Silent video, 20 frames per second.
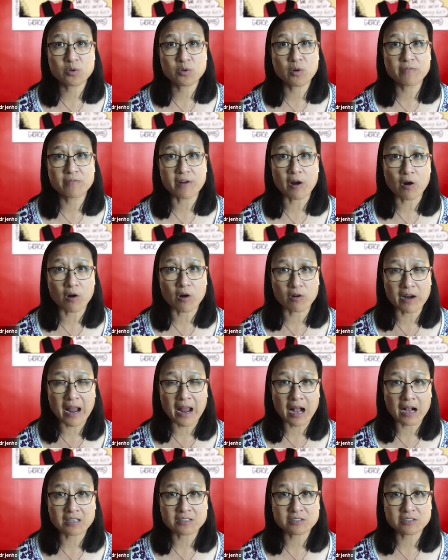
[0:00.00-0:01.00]
who have, are
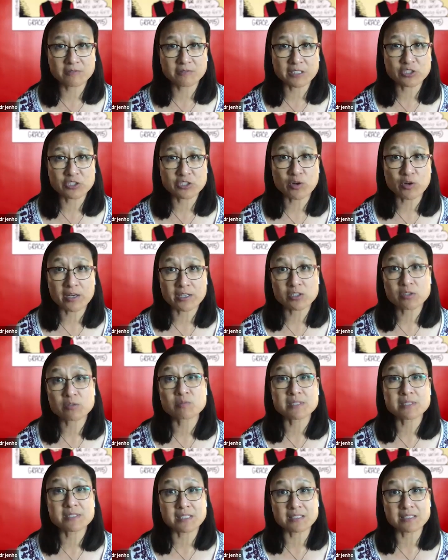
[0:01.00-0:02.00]
actively trying to
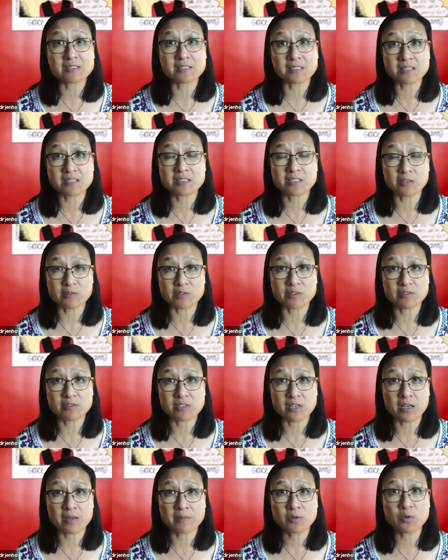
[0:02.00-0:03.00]
resist the
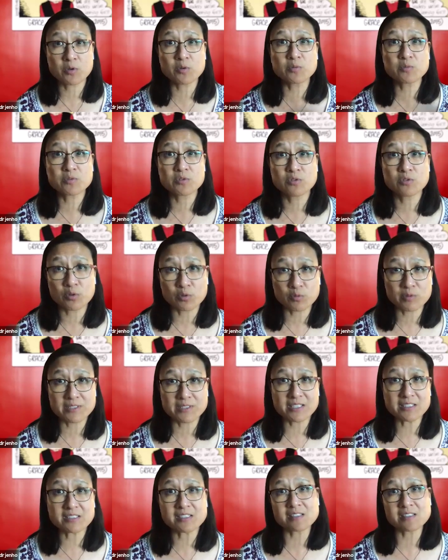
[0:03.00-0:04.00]
stereotype, who, who
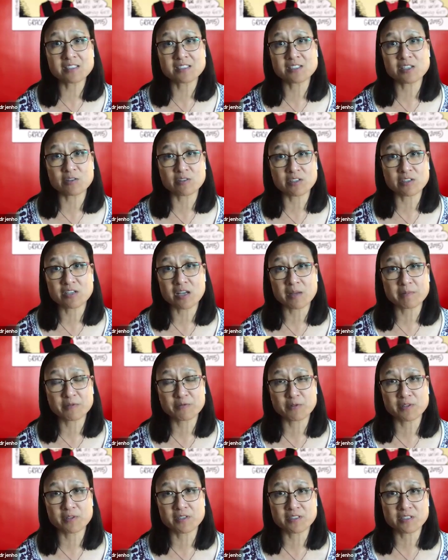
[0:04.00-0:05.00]
resisted the stereotype
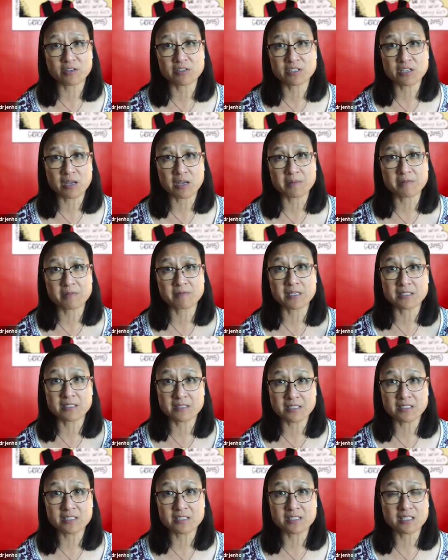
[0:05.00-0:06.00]
before the stereotype even
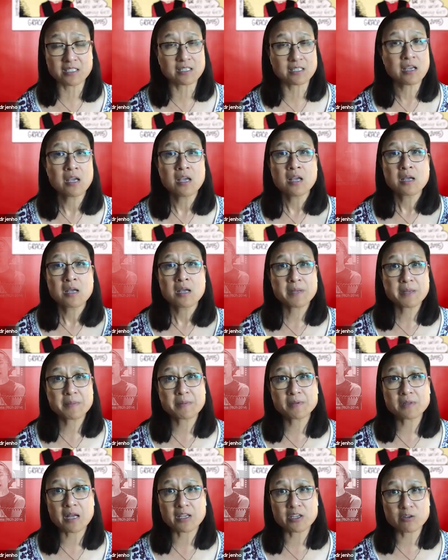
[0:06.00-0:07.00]
existed.
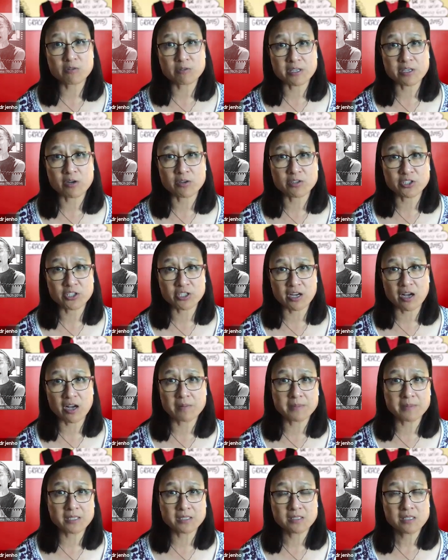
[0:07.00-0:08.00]
People like Yuri
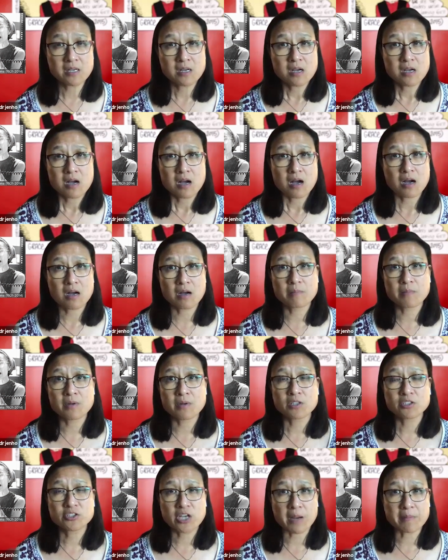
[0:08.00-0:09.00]
Kochiyama, um,
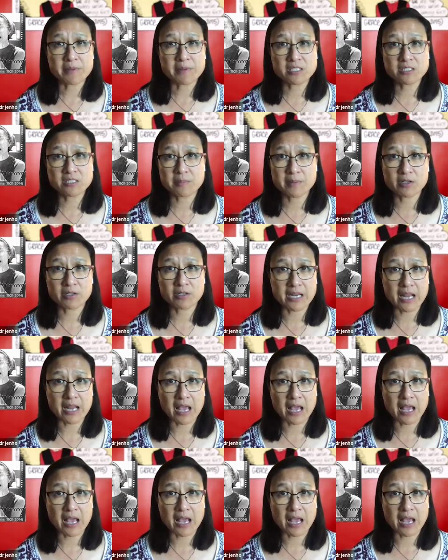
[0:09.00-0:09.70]
Japanese American